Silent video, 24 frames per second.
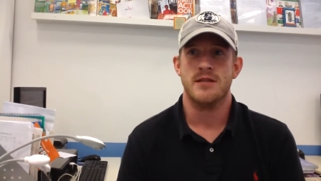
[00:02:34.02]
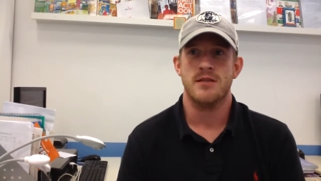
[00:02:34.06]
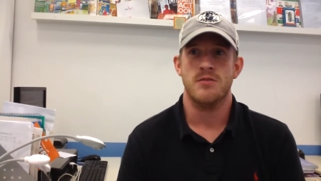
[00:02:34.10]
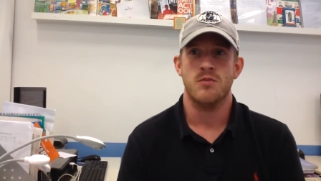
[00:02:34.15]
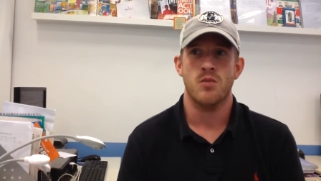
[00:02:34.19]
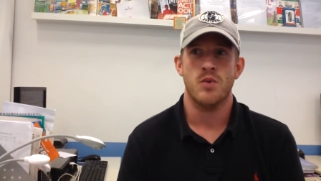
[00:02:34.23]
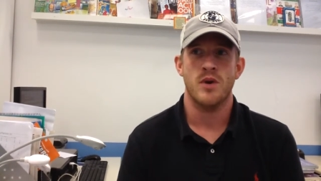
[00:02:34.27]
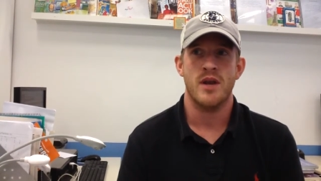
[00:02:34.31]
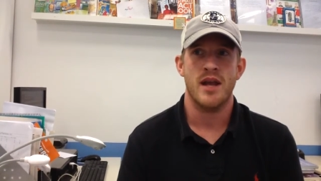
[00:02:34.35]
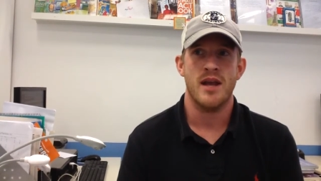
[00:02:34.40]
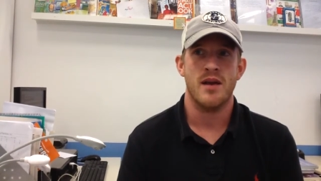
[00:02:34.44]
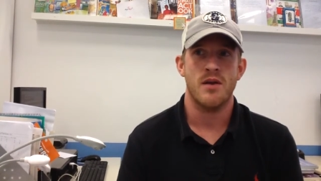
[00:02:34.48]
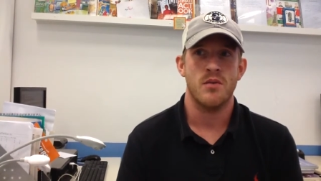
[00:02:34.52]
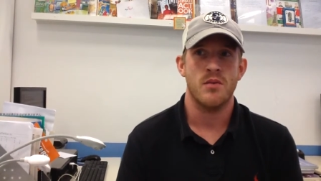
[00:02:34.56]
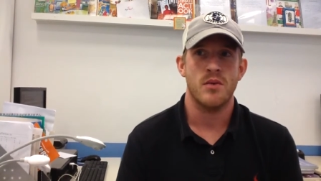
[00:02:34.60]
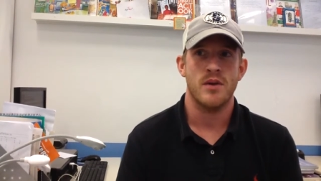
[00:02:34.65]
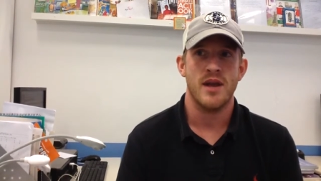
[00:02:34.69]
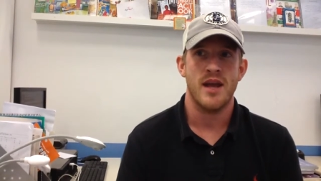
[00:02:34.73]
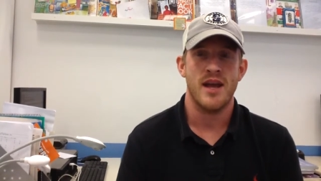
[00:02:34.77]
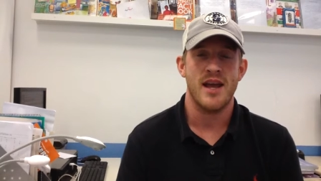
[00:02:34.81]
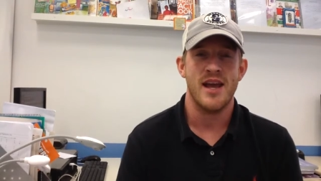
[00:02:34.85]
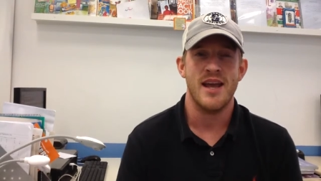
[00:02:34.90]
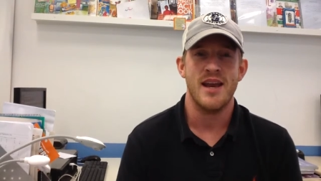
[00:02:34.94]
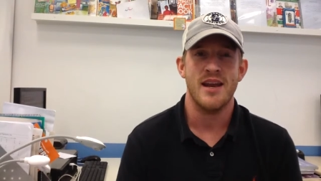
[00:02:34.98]
when
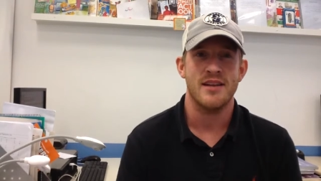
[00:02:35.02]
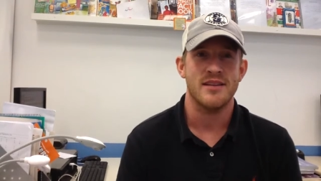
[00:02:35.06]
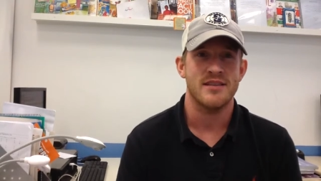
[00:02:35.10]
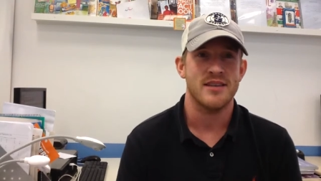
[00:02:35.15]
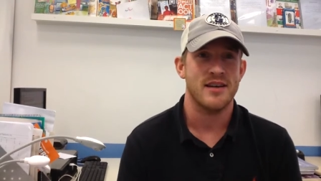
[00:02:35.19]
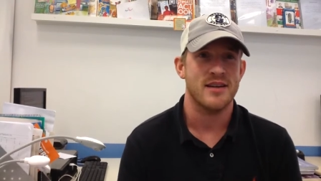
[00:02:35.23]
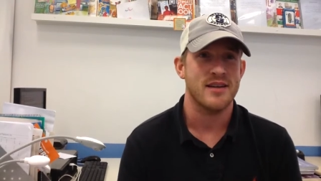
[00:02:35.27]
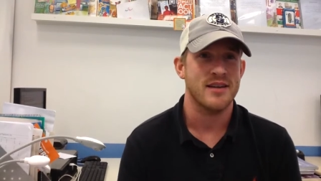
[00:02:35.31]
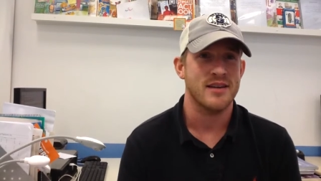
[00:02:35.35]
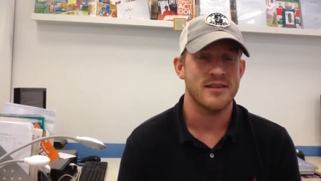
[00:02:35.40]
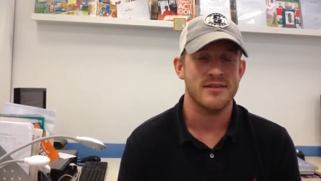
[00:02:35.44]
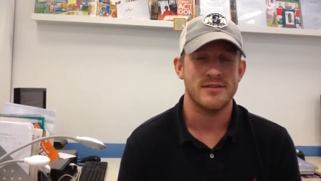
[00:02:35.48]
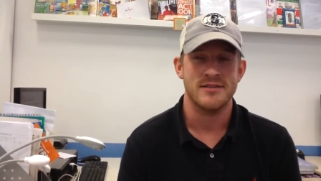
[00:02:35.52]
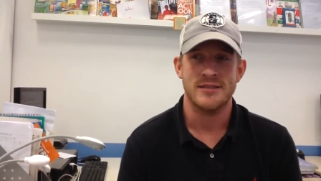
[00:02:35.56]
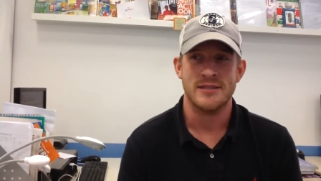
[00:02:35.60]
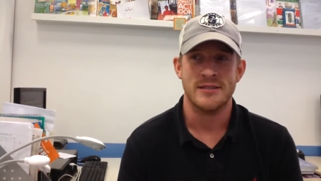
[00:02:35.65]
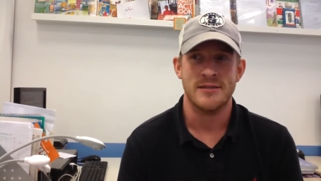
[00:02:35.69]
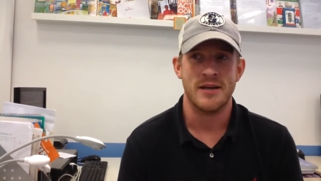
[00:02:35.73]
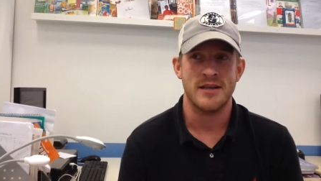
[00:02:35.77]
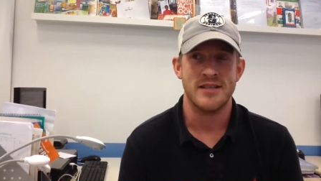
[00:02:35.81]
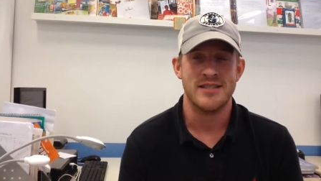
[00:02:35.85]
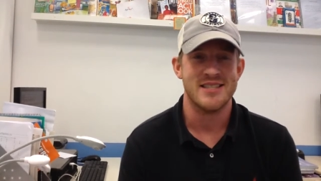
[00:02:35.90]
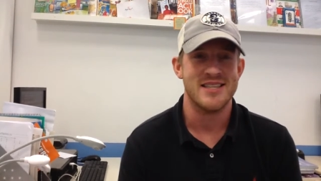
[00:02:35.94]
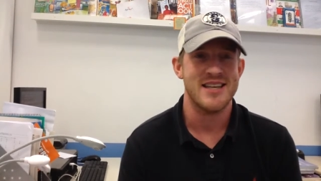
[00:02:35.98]
they hit
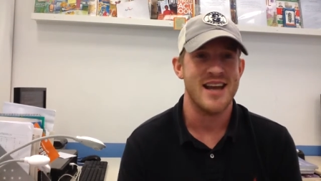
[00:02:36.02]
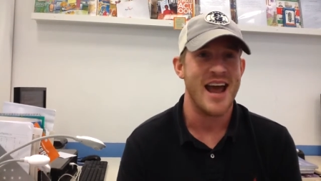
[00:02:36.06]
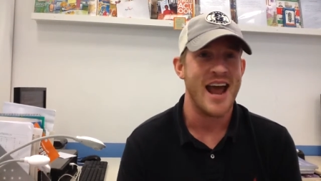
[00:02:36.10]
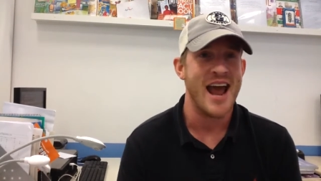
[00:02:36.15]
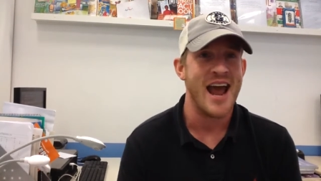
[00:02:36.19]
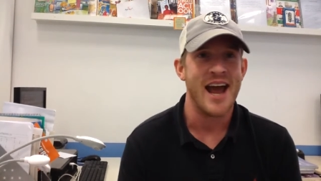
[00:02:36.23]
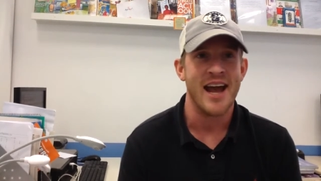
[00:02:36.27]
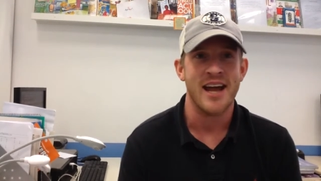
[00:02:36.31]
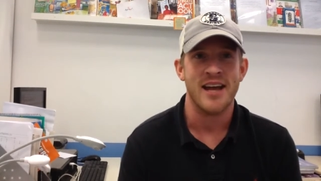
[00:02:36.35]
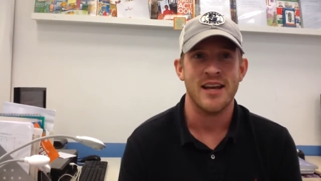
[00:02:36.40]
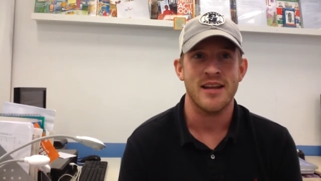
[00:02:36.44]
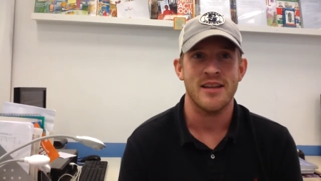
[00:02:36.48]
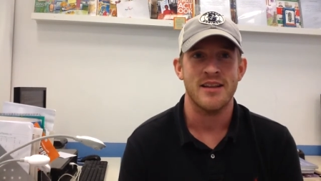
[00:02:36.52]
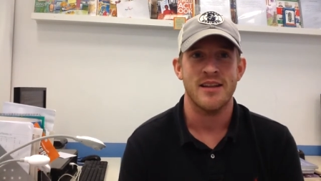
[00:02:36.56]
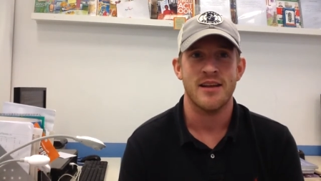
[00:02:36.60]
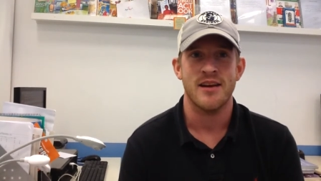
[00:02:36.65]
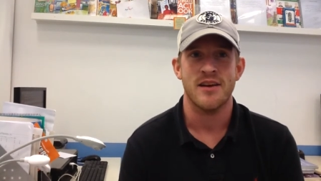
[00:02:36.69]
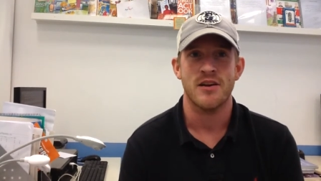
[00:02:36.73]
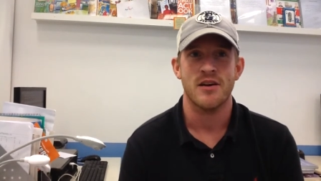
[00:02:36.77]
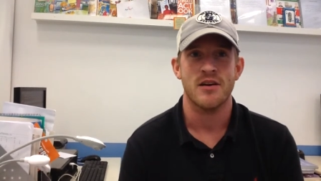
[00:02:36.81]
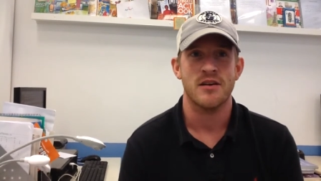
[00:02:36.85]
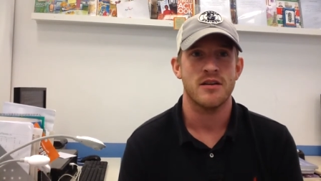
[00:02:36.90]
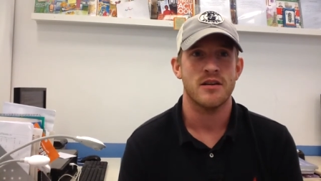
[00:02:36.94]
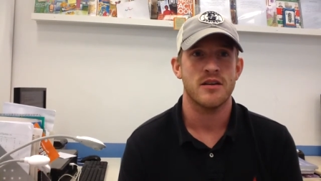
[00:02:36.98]
a snag in
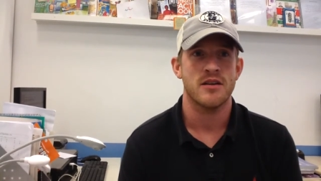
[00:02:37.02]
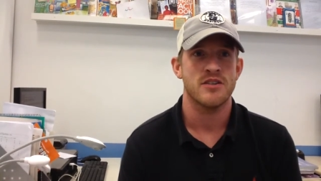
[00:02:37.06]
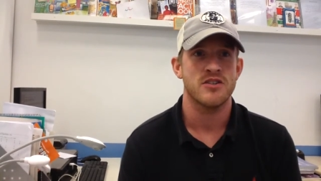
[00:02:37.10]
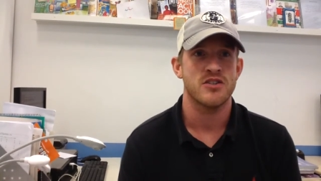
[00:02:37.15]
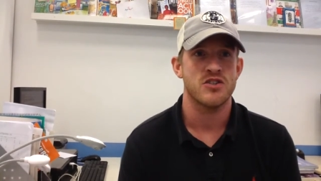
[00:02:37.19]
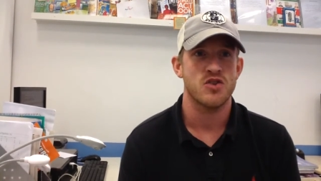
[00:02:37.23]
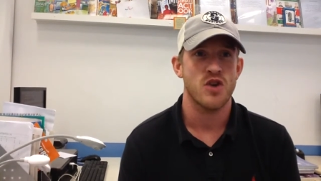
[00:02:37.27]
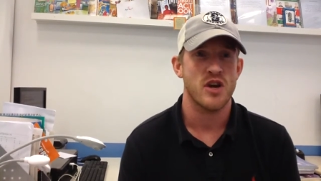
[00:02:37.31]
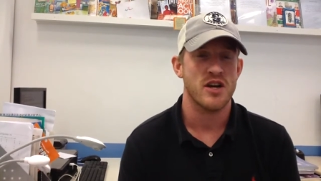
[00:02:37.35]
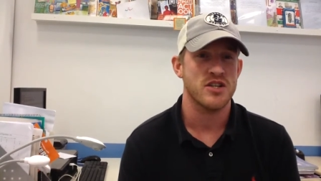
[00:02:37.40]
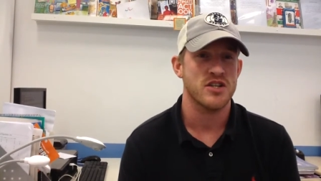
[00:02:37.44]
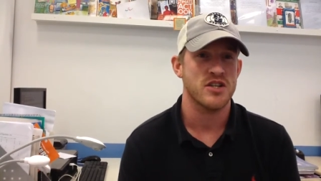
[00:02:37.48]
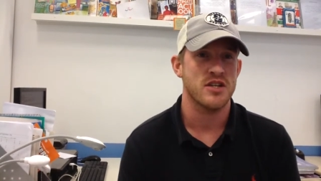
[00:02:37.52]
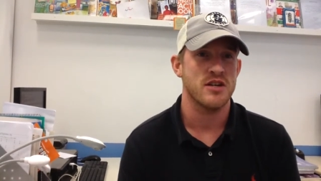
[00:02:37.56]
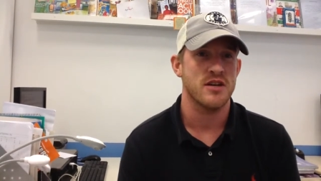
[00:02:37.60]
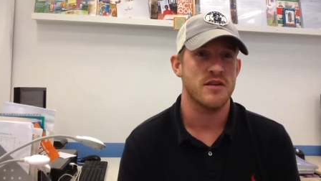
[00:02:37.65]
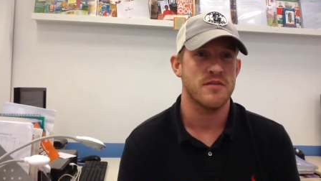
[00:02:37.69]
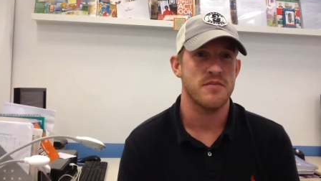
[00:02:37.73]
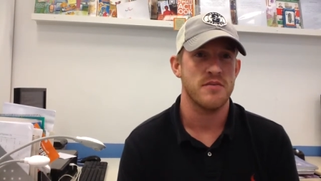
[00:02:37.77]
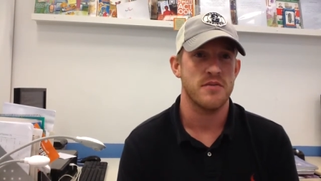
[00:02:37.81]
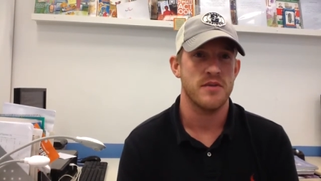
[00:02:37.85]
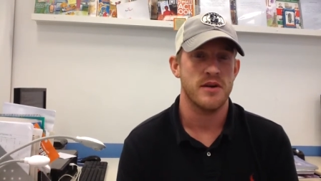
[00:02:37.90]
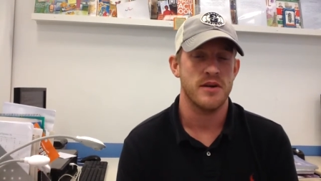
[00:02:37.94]
their construction of